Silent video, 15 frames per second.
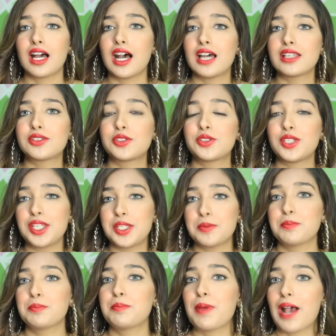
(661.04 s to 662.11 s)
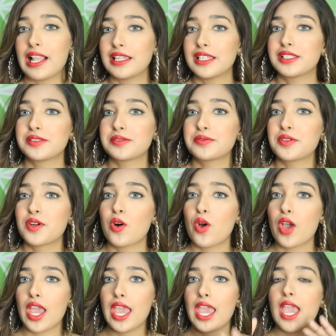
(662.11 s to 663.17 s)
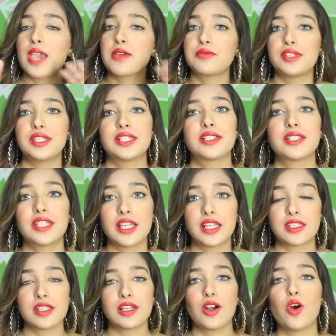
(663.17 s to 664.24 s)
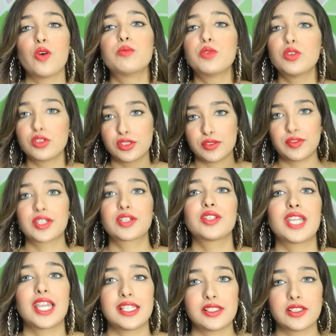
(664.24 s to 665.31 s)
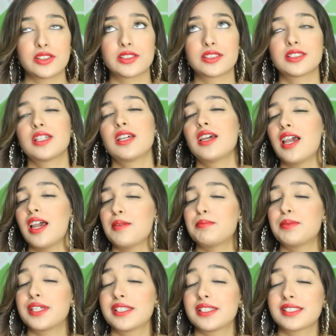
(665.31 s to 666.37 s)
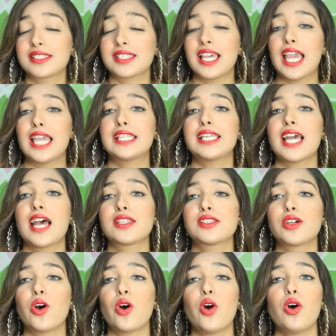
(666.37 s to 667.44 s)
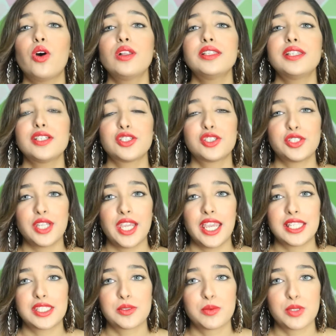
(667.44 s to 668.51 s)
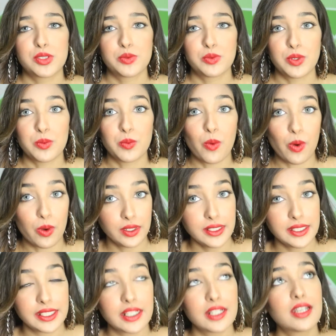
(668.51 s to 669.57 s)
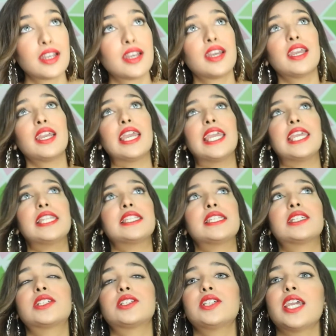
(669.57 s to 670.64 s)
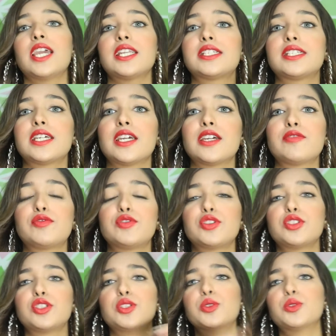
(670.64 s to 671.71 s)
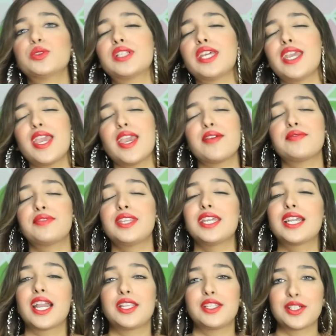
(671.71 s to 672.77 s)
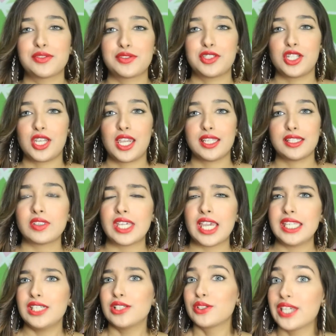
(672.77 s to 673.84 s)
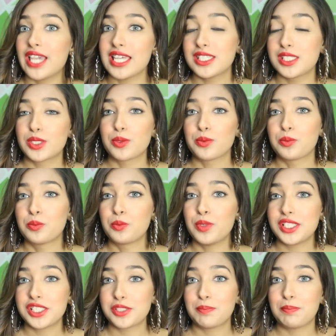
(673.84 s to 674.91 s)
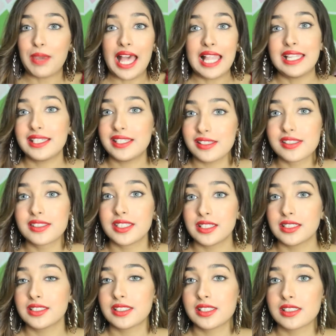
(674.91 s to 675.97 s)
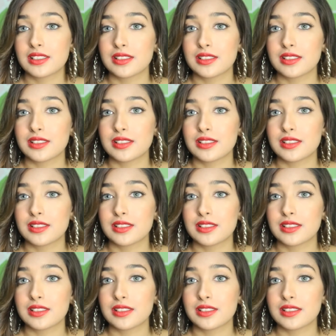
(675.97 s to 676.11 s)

a dream palette for every creator or most of the creators, because it has all the shades which we want, in creative to nude, every kind of shade. Can you guess which palette is this?